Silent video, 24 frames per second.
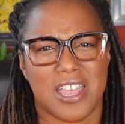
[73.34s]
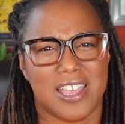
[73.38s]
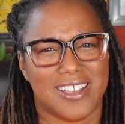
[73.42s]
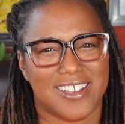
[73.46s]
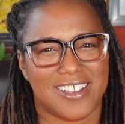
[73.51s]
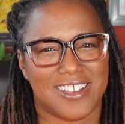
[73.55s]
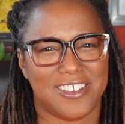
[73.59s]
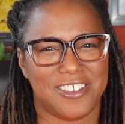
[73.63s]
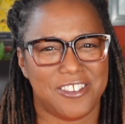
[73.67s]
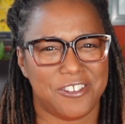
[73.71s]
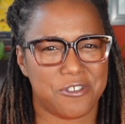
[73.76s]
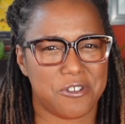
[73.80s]

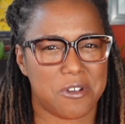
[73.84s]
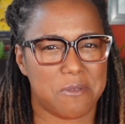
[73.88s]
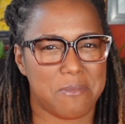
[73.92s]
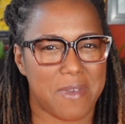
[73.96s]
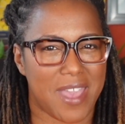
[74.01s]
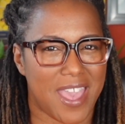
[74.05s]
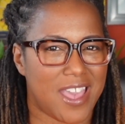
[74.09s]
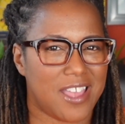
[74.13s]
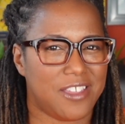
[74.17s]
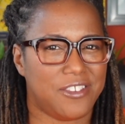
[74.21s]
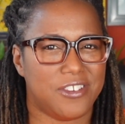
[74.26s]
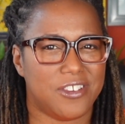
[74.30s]
Could you
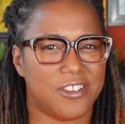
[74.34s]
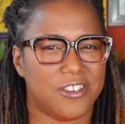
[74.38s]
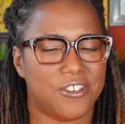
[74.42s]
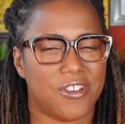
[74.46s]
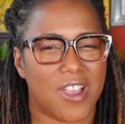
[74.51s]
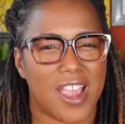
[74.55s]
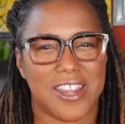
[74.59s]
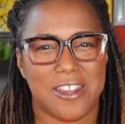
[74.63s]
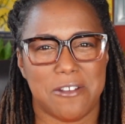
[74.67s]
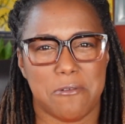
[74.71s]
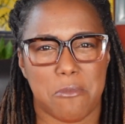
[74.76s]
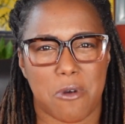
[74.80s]
imagine
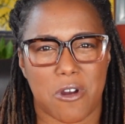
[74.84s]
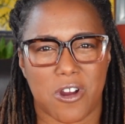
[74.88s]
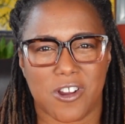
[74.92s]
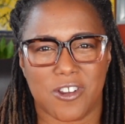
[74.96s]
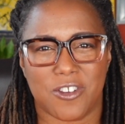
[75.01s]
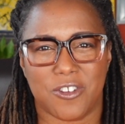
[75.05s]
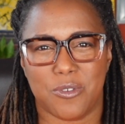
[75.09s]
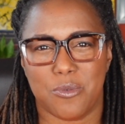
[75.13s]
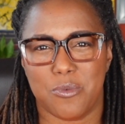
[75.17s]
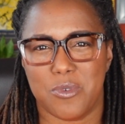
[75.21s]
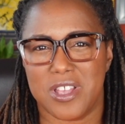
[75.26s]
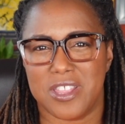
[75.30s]
trying to
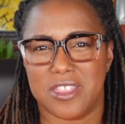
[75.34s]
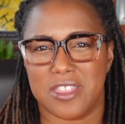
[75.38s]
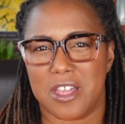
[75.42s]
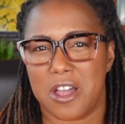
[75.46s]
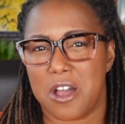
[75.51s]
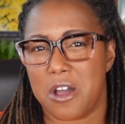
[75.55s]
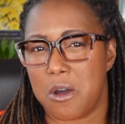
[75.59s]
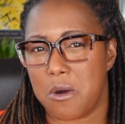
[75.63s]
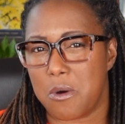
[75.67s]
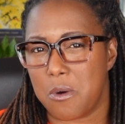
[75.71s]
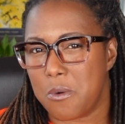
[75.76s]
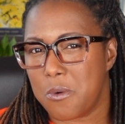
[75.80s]
march with
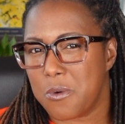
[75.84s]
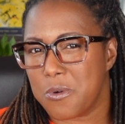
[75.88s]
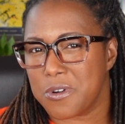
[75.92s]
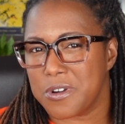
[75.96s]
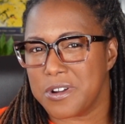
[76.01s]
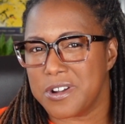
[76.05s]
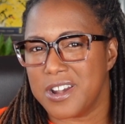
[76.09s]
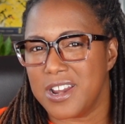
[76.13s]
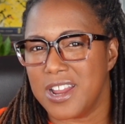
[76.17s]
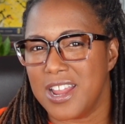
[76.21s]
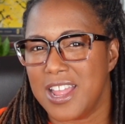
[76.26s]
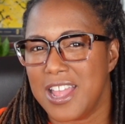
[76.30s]
a
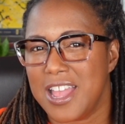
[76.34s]
horn?